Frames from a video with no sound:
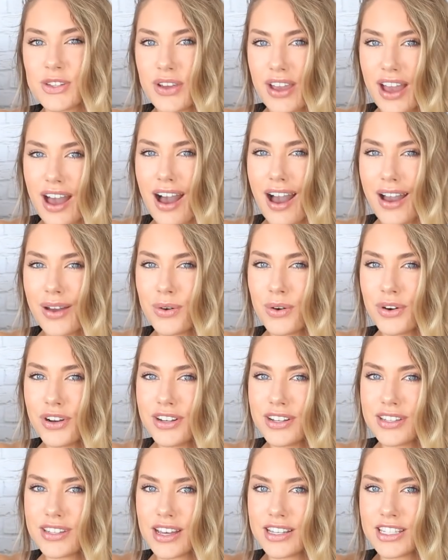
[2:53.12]
So yeah, I
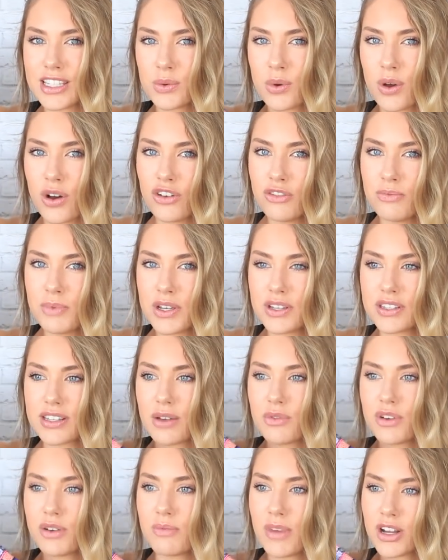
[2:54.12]
ordered a size 12 because
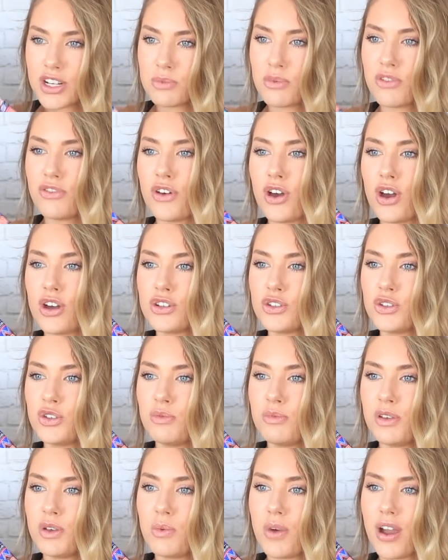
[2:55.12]
I would much prefer
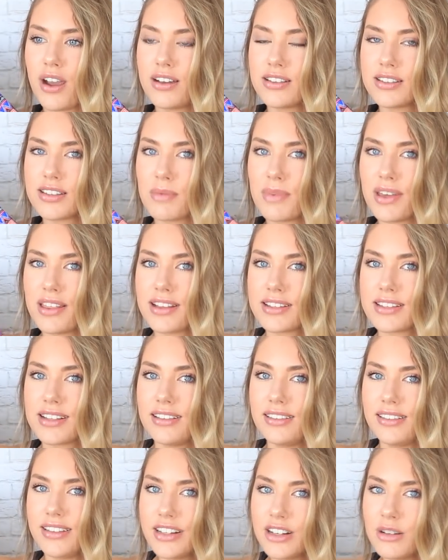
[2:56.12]
to be wearing something that's
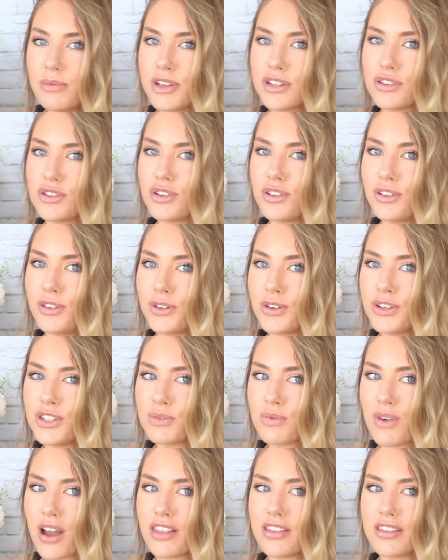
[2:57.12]
a little bit too
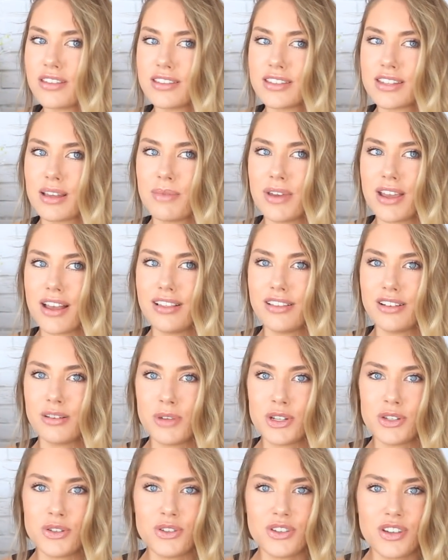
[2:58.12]
loose rather than something a
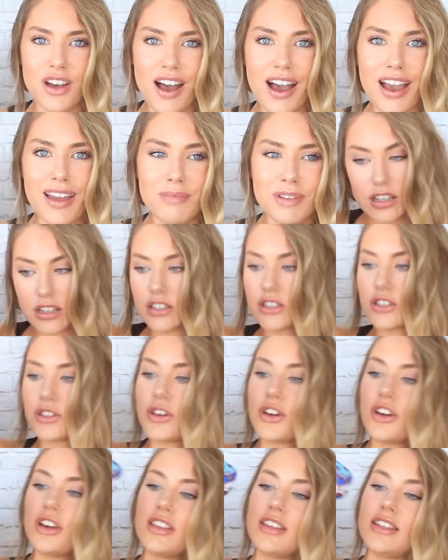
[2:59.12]
little bit too tight.
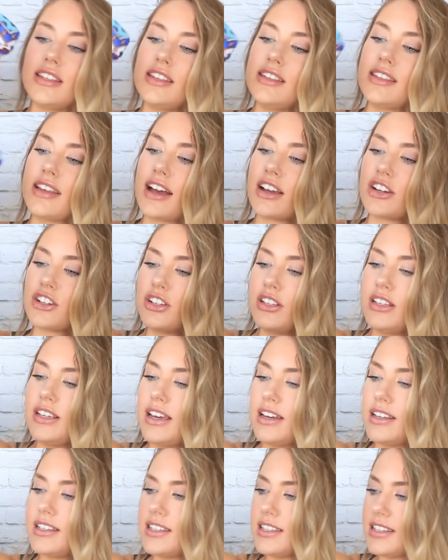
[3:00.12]
So this is
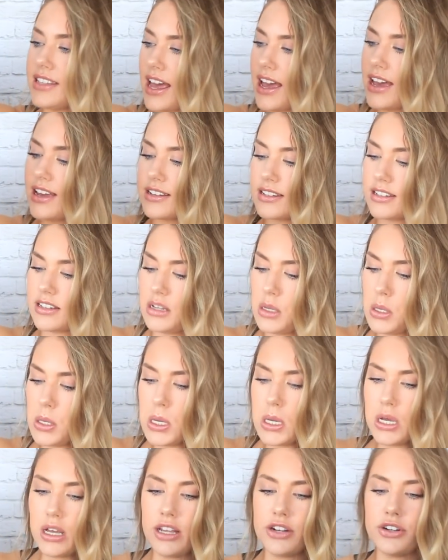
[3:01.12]
actually a set.
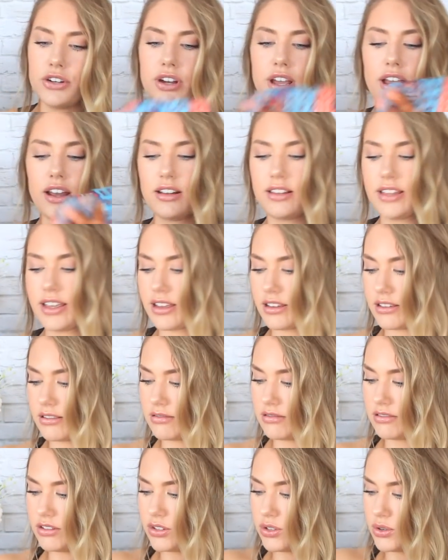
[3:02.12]
I don't know how to like
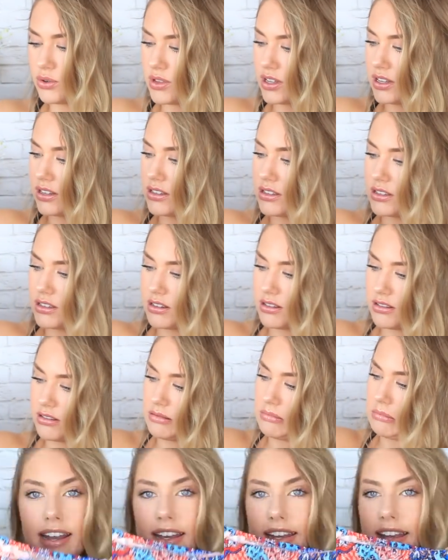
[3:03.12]
do this.
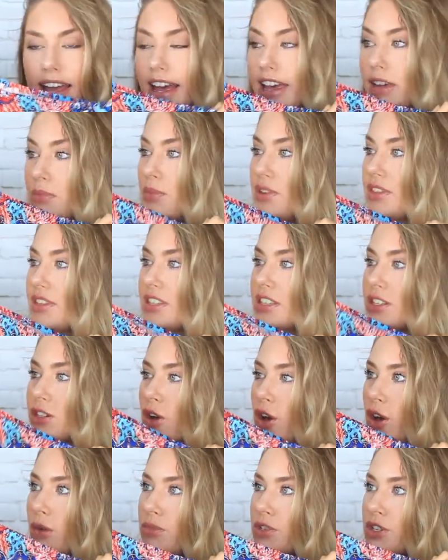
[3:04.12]
It came with this
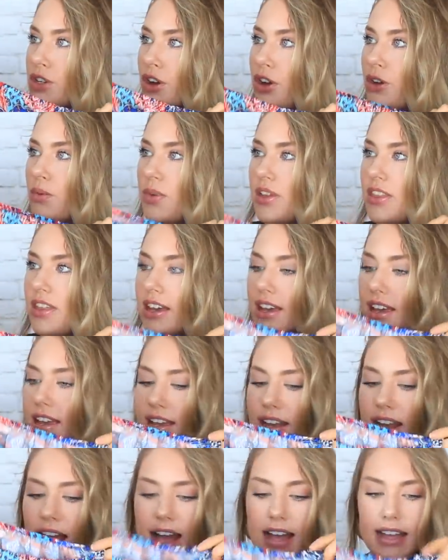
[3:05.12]
top to go with
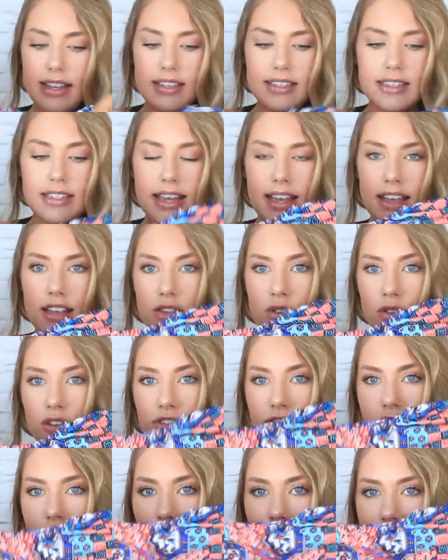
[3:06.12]
it. It has like a
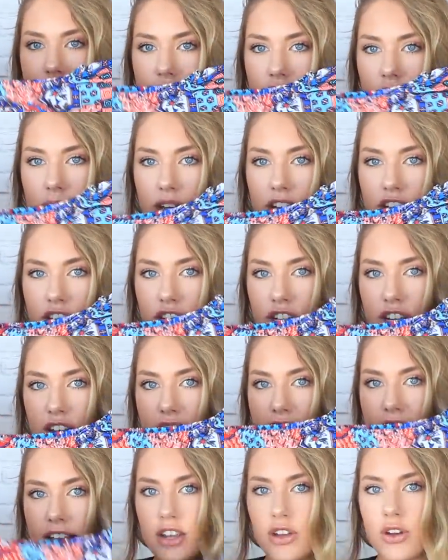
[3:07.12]
sort of flowy situation
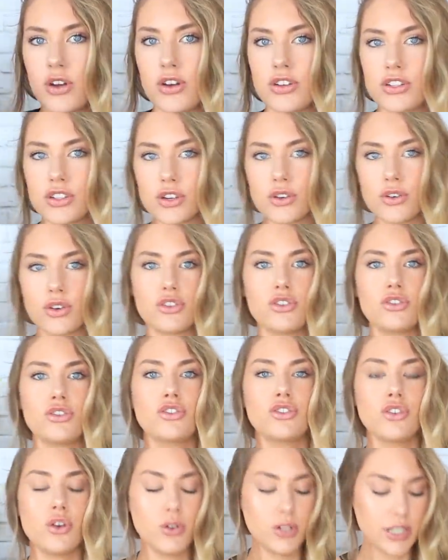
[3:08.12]
and it goes across
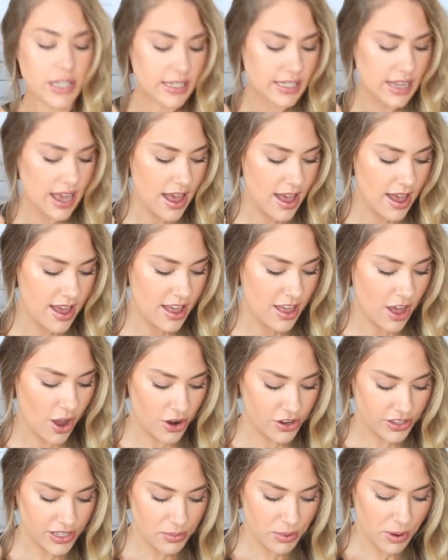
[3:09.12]
your shoulders.
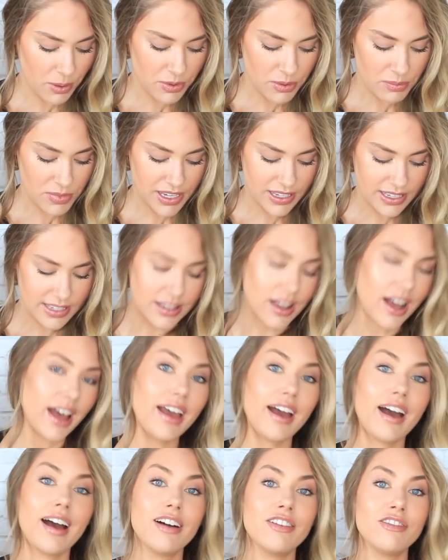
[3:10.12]
Only problem is
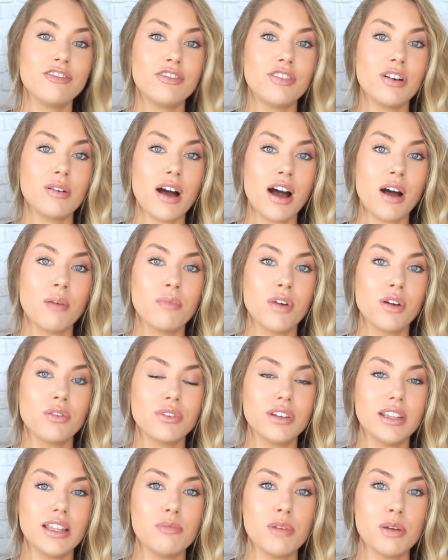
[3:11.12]
I have um,
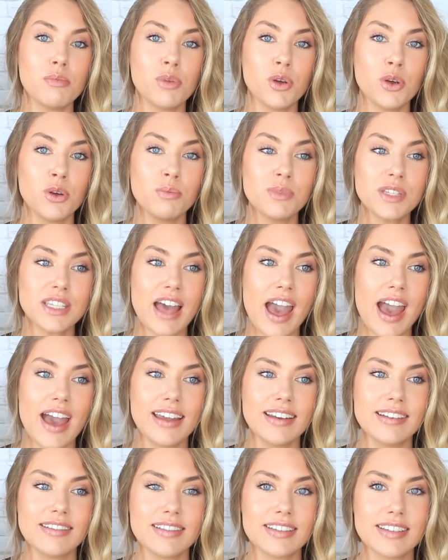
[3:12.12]
really big boobs
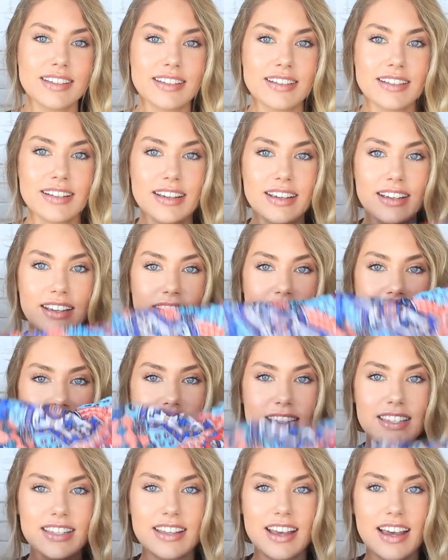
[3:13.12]
and
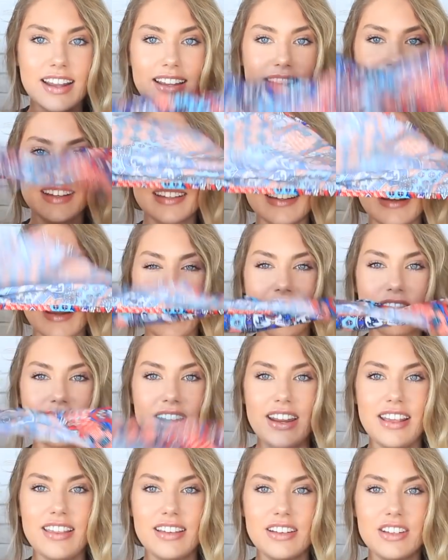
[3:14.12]
this kind of doesn't have
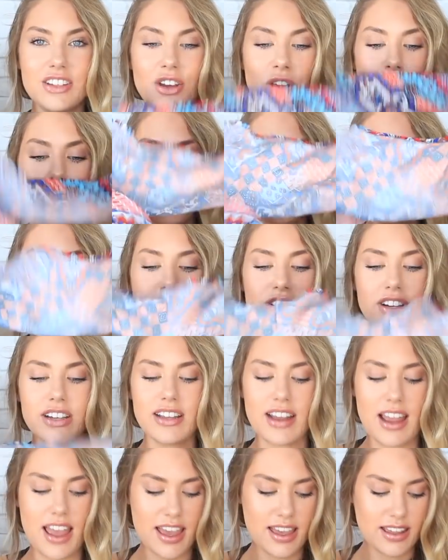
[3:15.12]
anything to go under
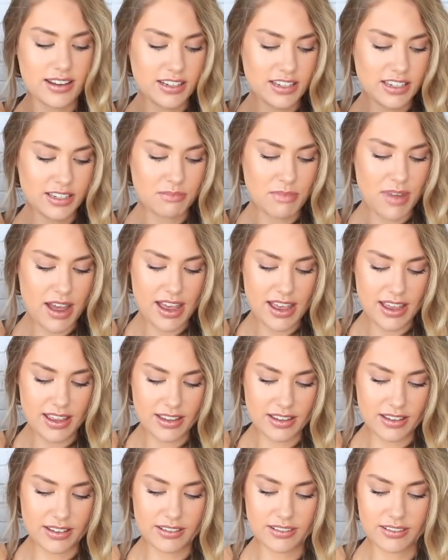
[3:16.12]
it and
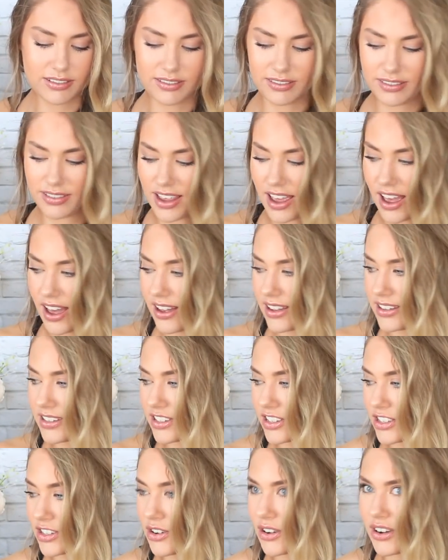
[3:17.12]
my, yeah,
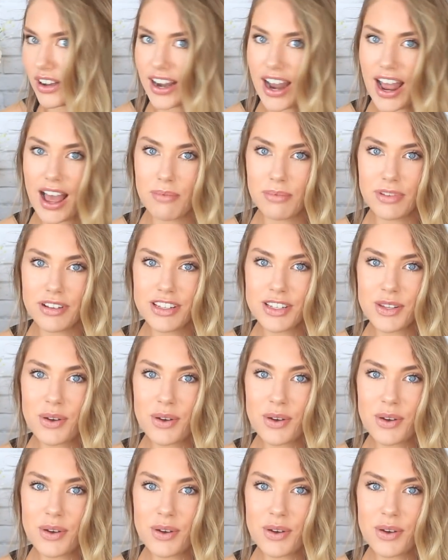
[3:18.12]
it's just not gonna happen.